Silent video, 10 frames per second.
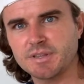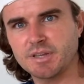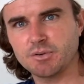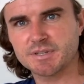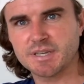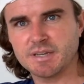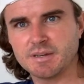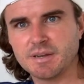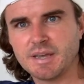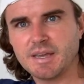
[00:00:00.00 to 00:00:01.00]
and then you see
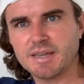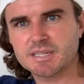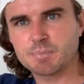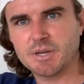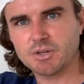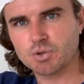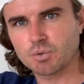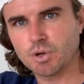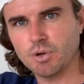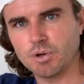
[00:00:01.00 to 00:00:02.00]
an exponential
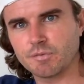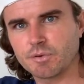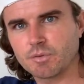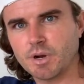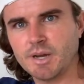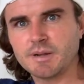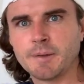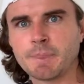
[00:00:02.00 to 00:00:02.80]
curve, right?